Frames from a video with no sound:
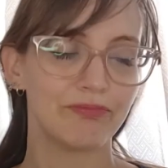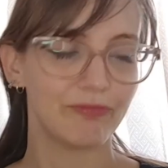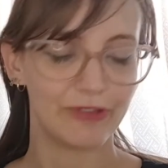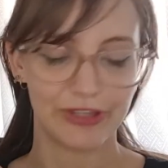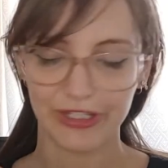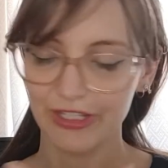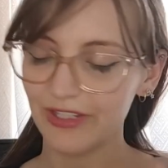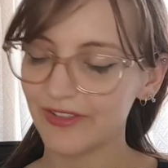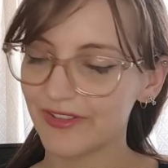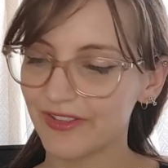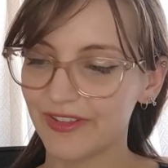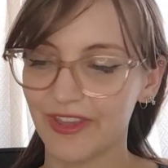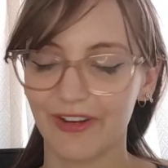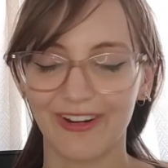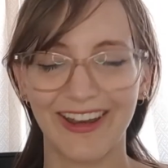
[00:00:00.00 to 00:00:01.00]
With
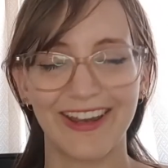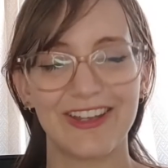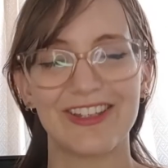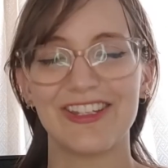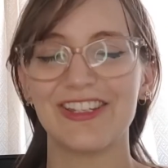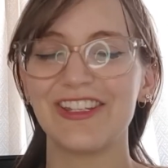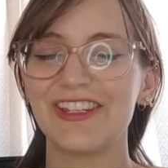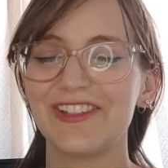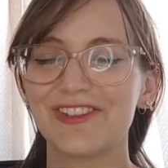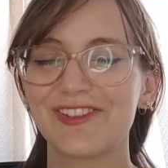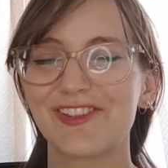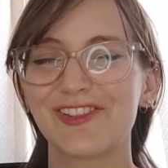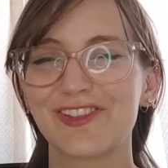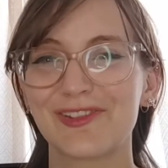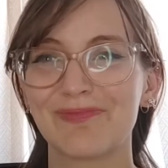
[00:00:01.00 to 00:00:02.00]
yeasts, there are
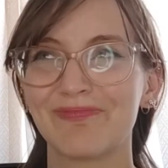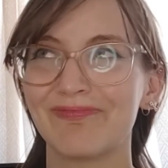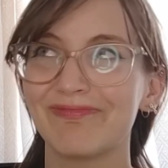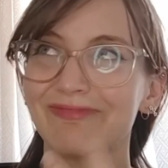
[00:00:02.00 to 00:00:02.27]
anti-yeasts.